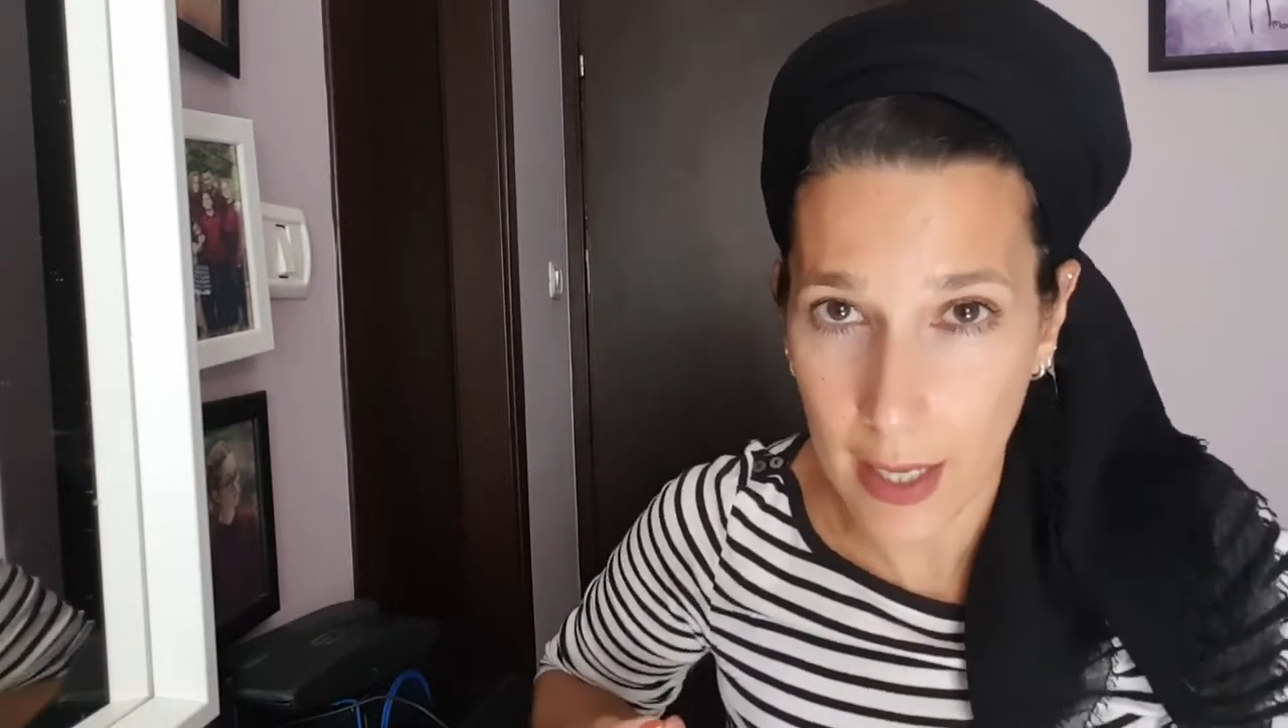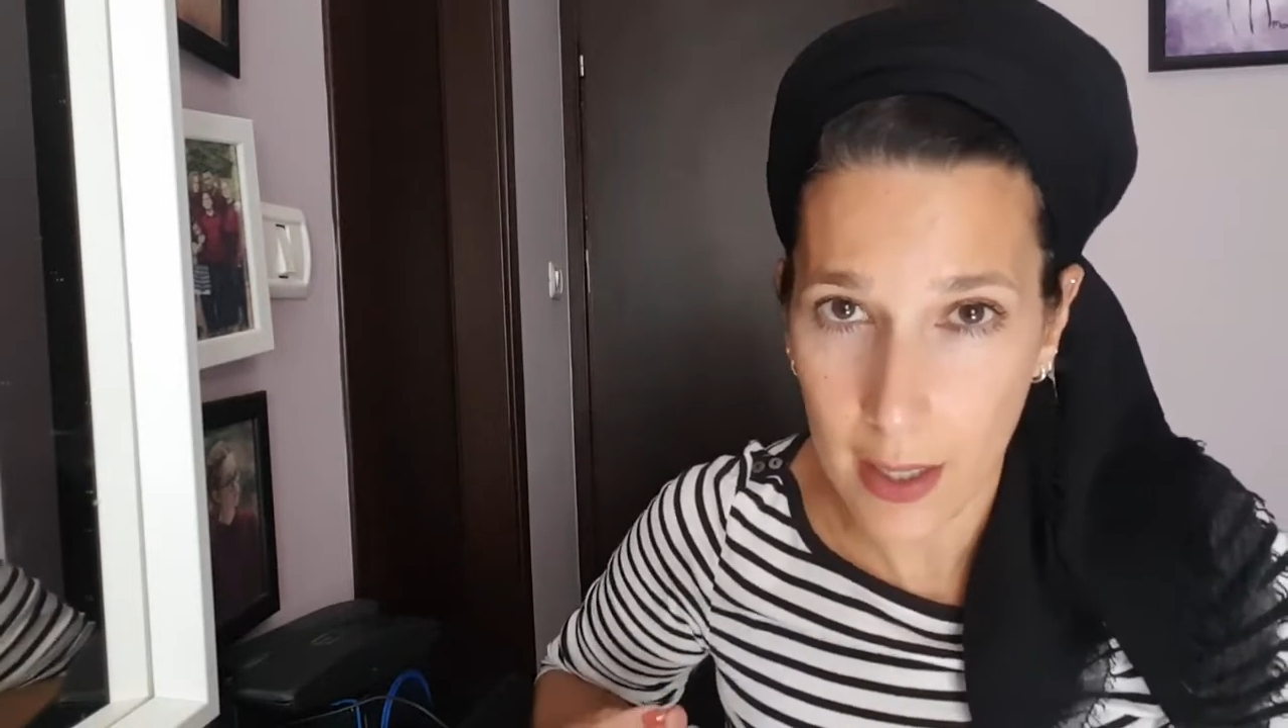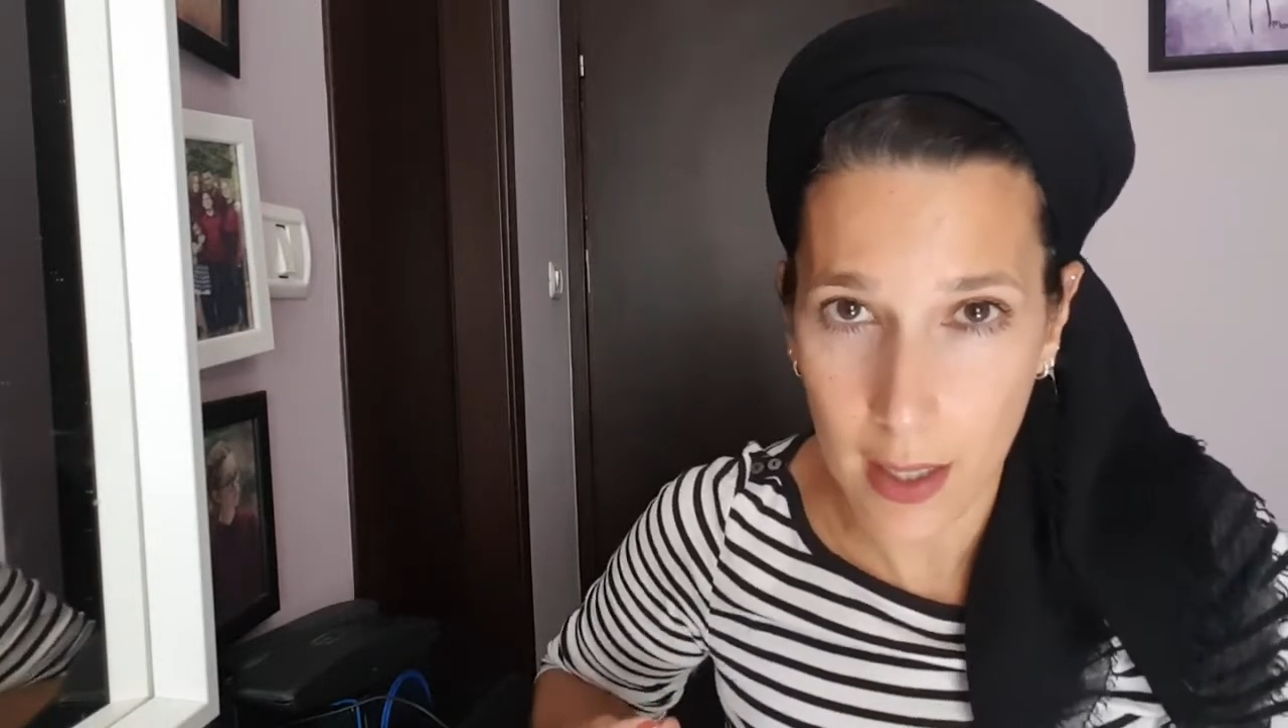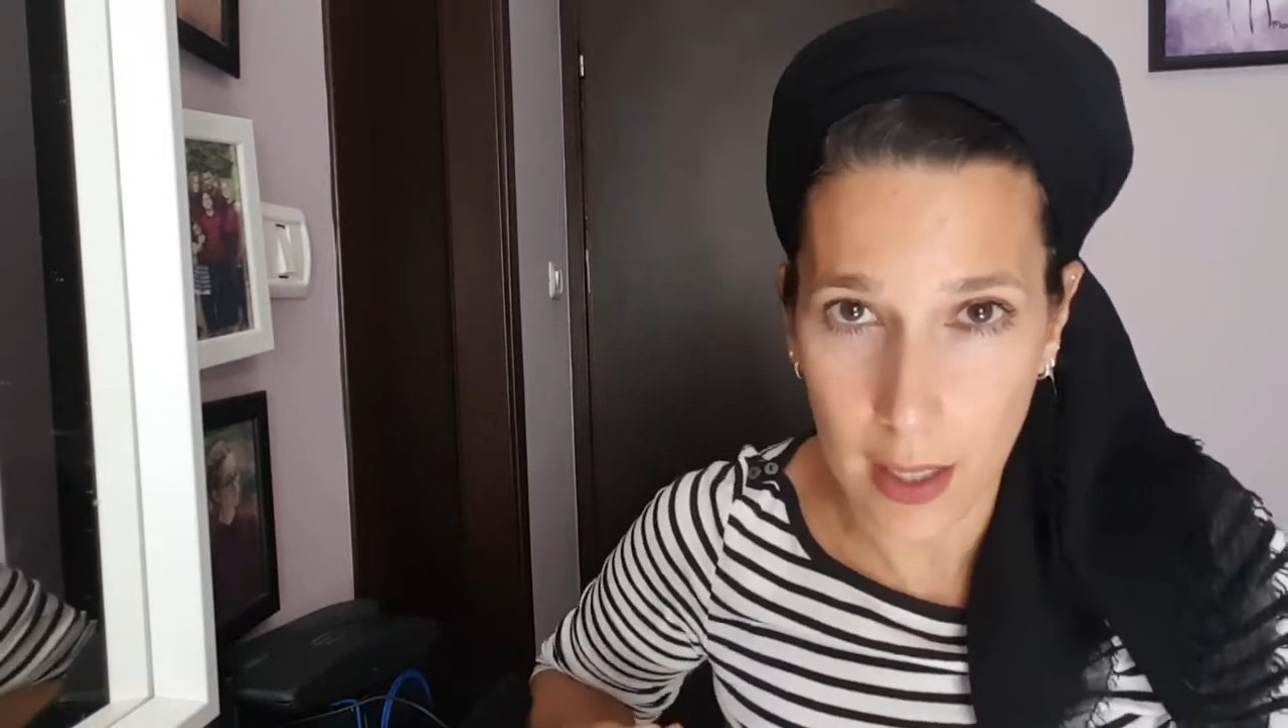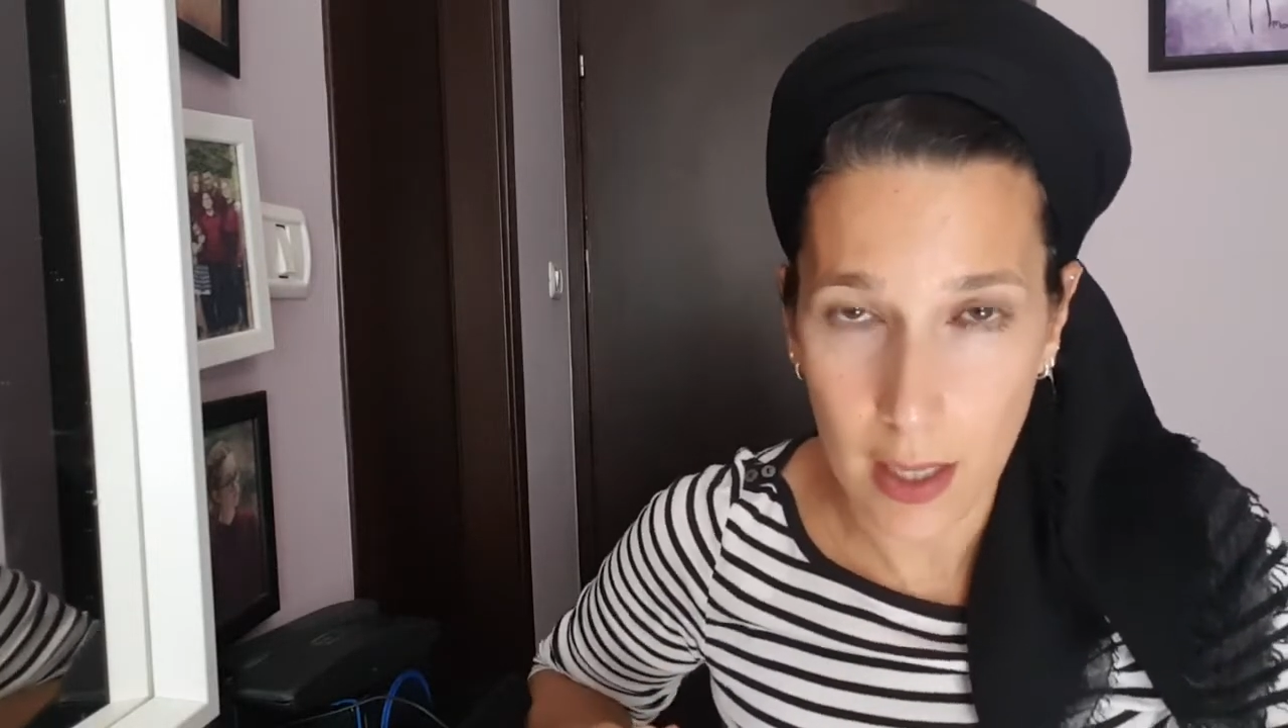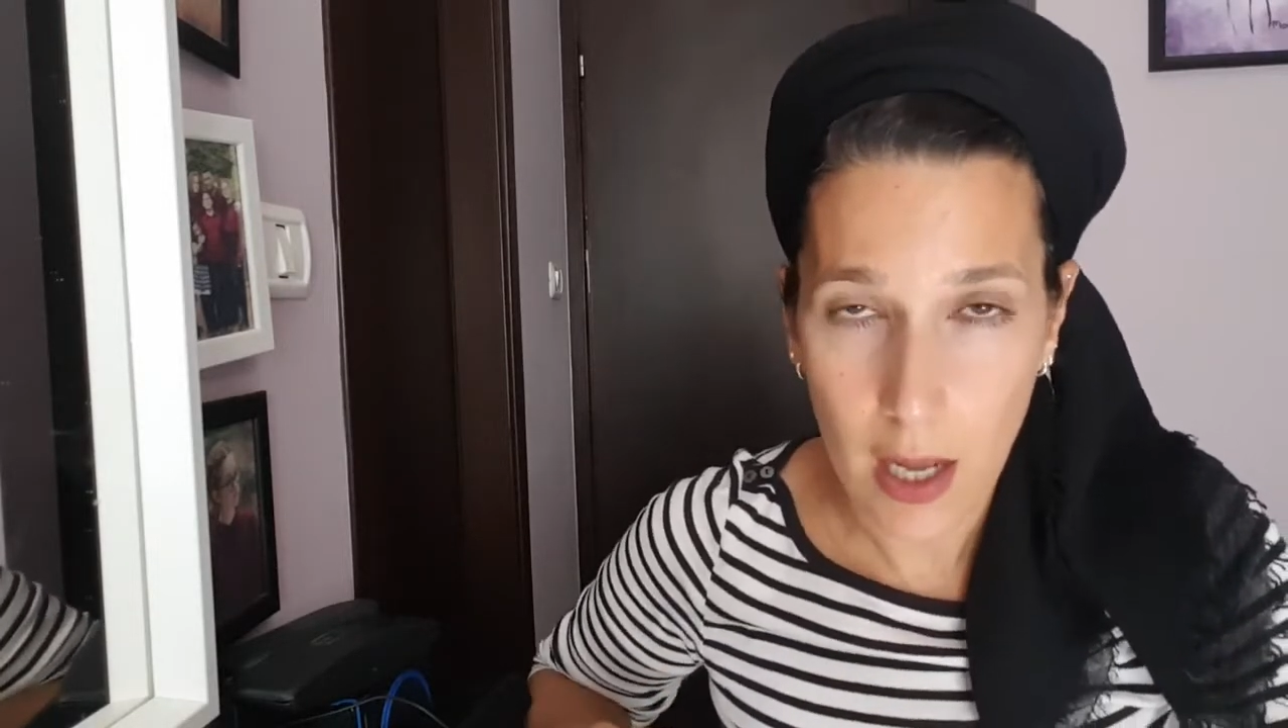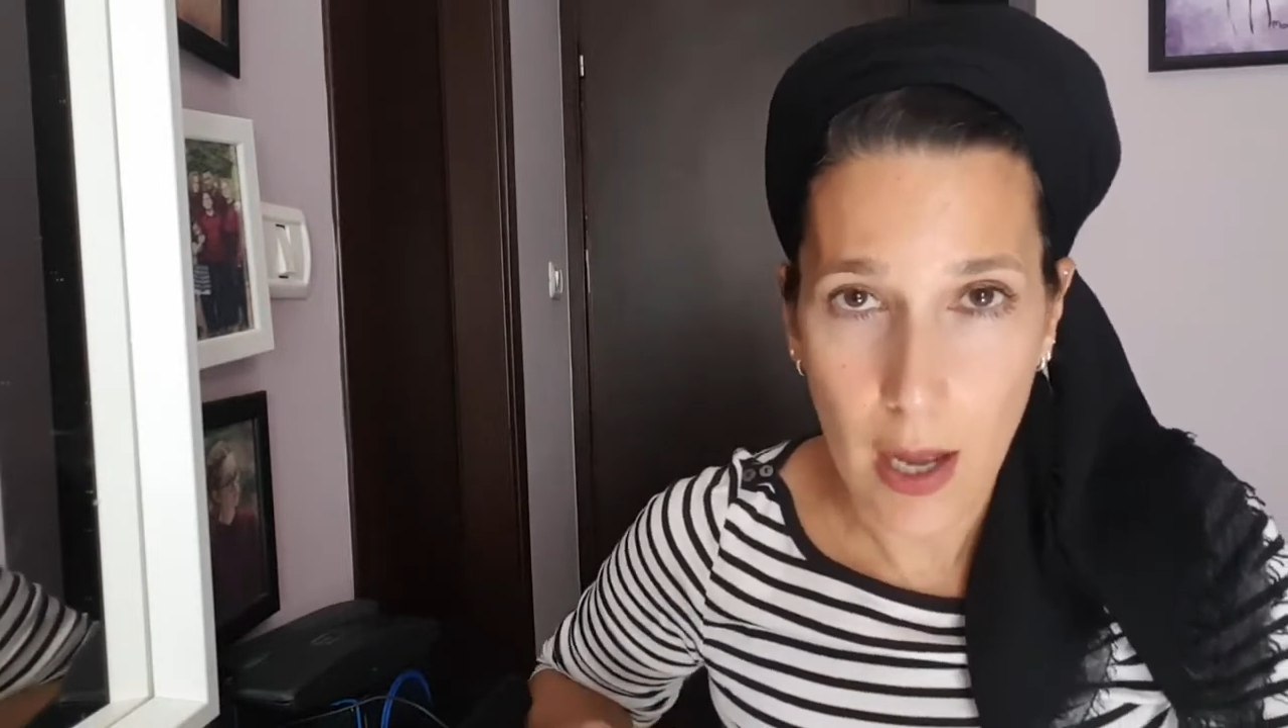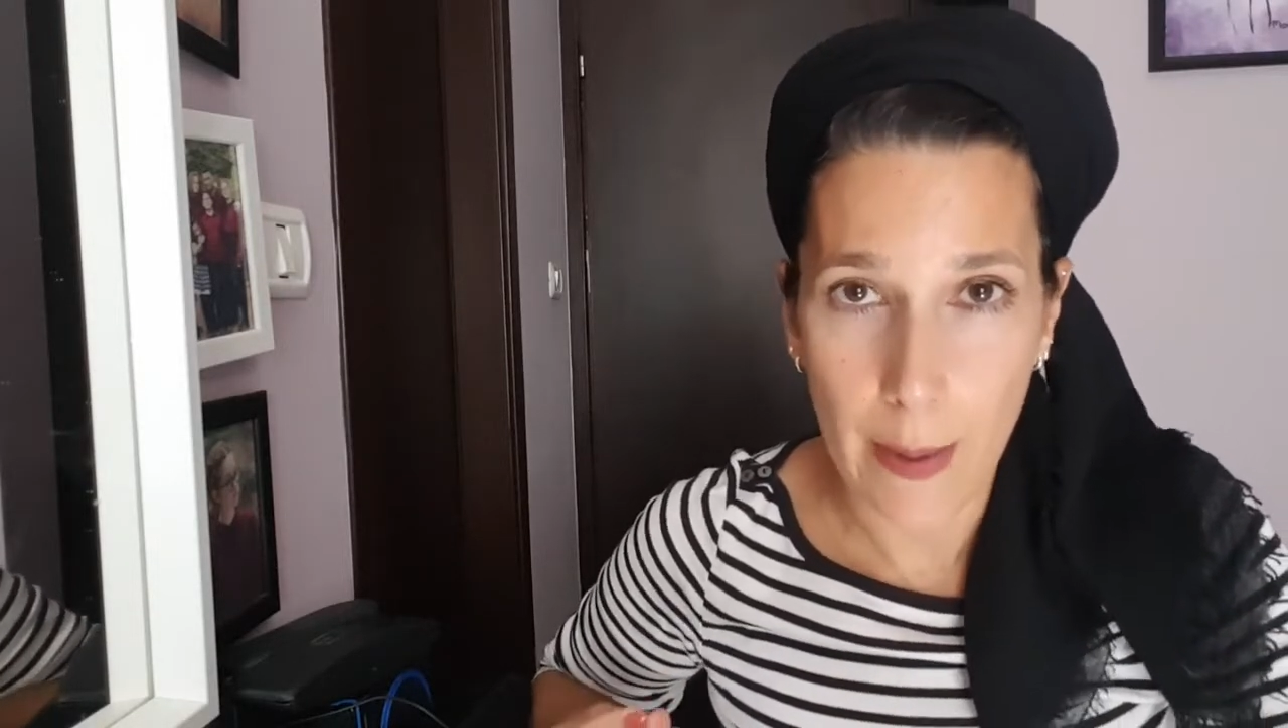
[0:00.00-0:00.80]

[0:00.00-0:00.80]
Eicha,